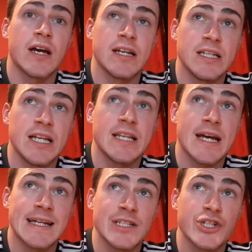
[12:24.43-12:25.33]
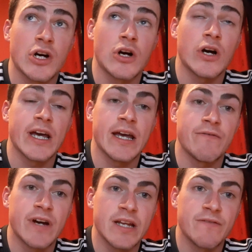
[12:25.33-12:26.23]
And he did enjoy a
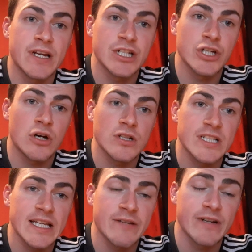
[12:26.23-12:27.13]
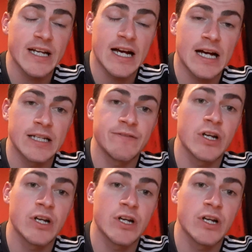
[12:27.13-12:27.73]
very, very short tenure at Cardiff.